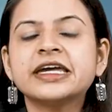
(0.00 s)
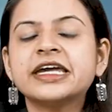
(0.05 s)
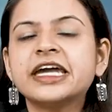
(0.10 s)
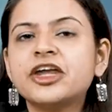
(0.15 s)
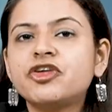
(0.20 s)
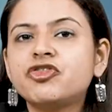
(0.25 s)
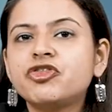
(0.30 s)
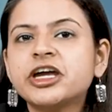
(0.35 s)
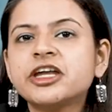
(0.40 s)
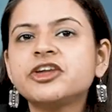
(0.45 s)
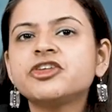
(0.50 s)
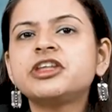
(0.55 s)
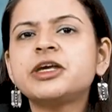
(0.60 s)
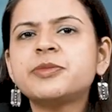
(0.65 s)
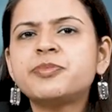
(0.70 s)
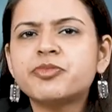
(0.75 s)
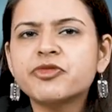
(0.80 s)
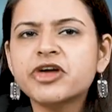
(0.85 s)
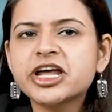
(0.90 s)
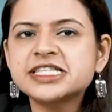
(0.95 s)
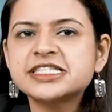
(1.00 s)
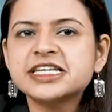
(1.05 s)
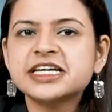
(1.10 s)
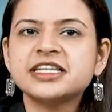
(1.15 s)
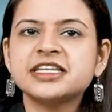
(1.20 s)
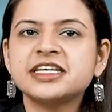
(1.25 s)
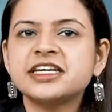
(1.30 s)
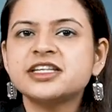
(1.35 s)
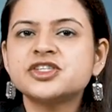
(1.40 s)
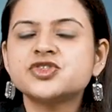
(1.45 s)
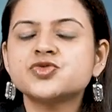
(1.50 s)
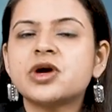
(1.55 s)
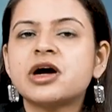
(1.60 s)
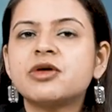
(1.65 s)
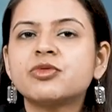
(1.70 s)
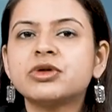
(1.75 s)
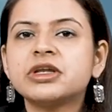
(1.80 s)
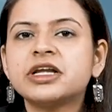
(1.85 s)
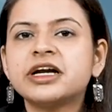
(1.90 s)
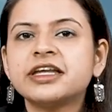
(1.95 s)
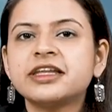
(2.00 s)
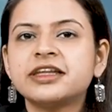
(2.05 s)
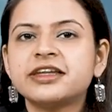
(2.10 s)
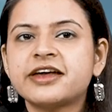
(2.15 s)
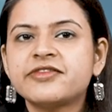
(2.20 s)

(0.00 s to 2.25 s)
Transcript: Catering to the pressing need to outline an